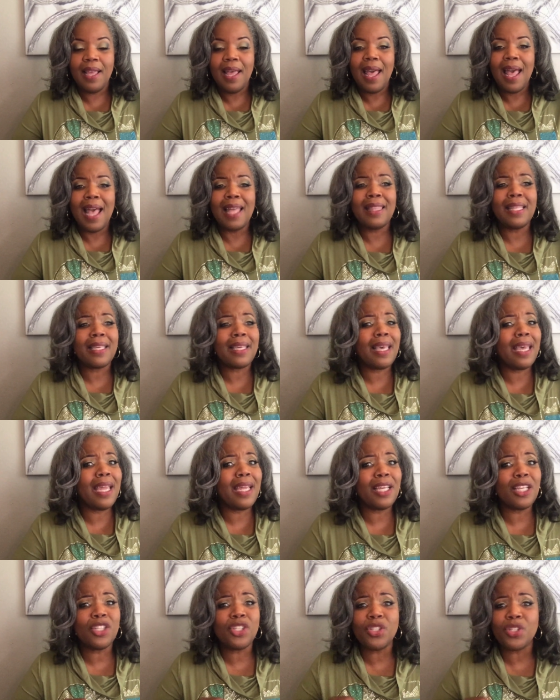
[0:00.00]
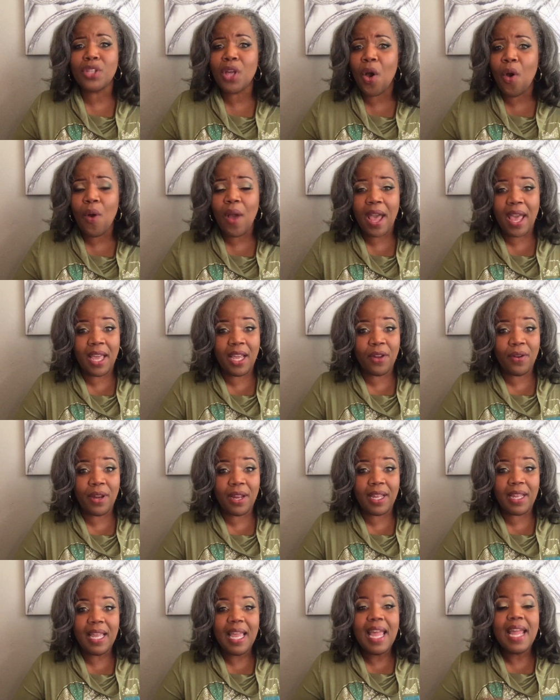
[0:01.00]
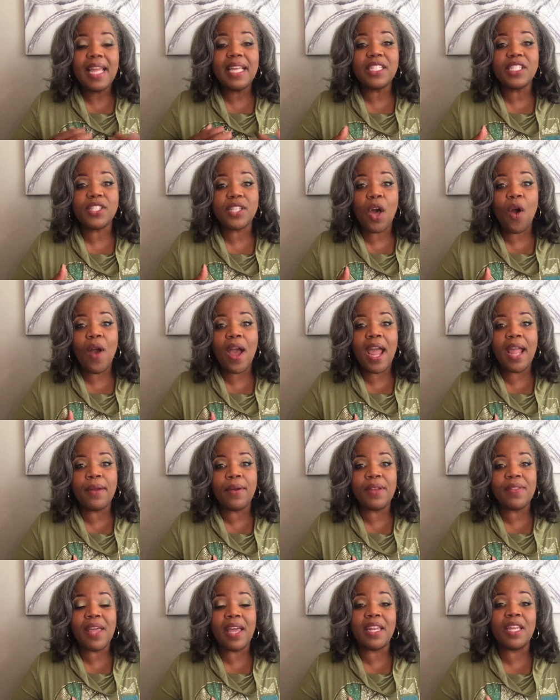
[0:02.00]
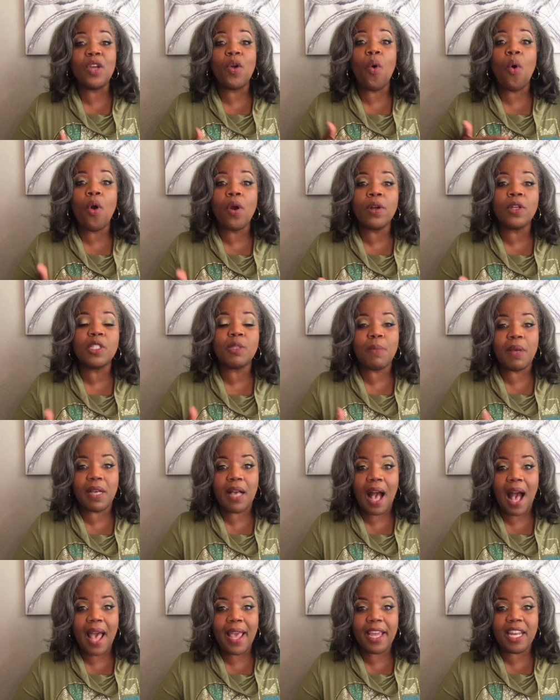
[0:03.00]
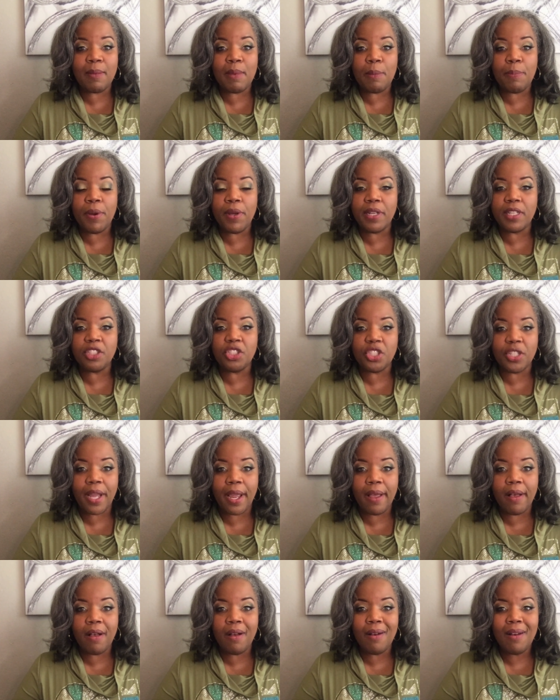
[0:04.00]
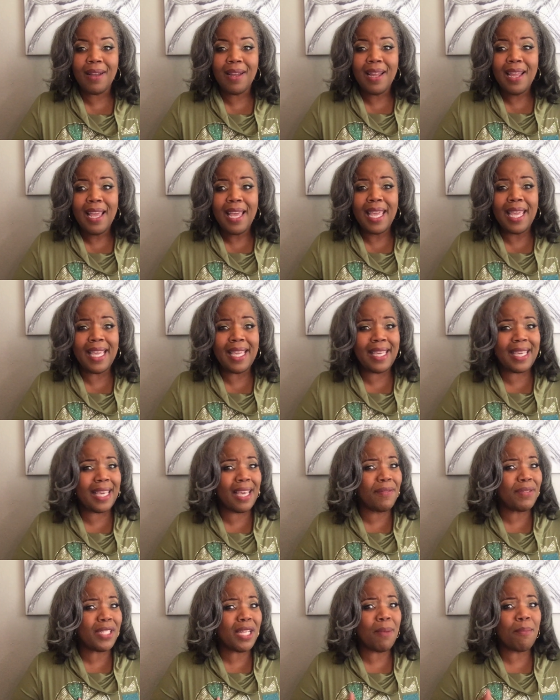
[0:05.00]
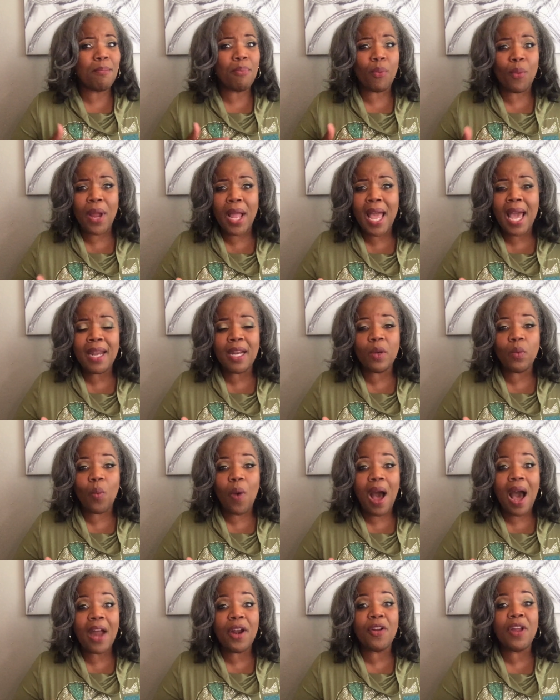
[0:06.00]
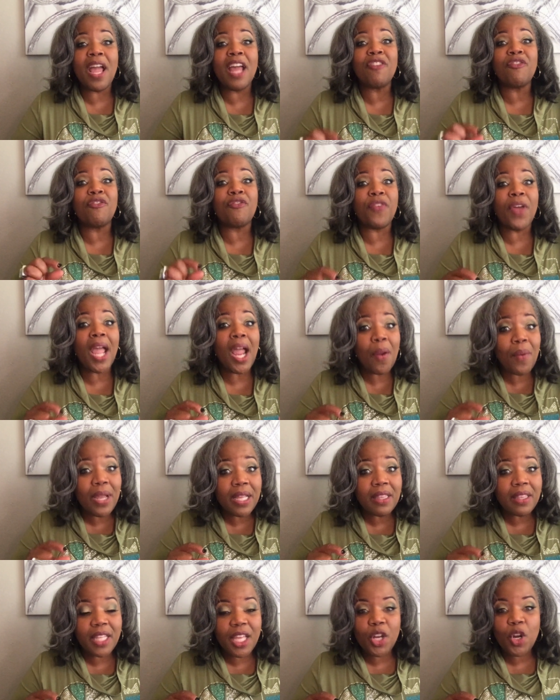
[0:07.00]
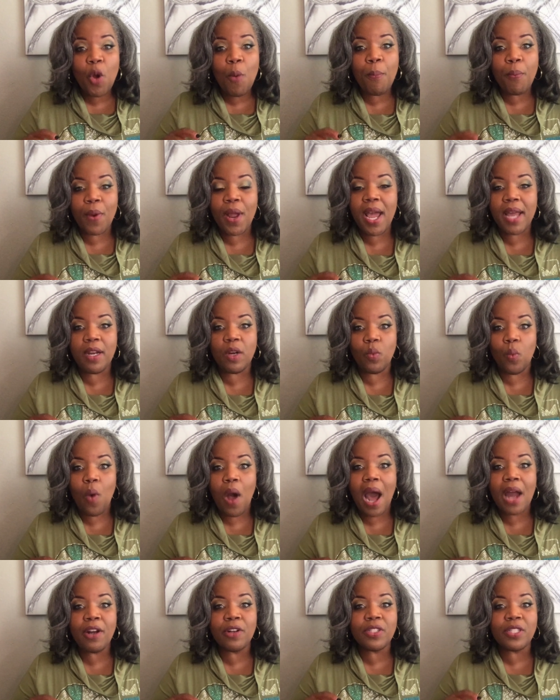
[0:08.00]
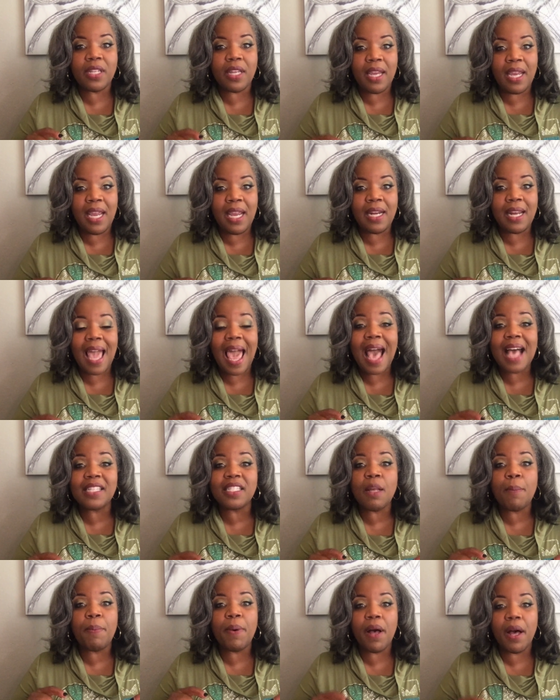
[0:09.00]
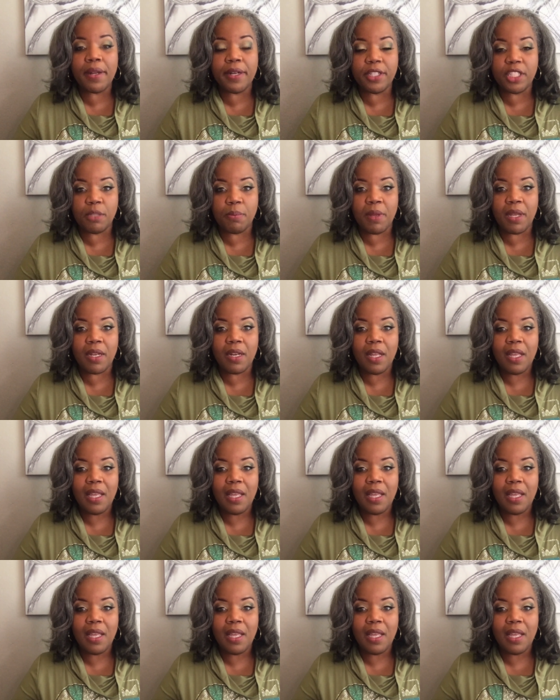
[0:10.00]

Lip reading: And the king is so angry. He's so angry that he orders Micaiah to be put in jail. He gives him bread and water and very little bread and water to eat as a punishment.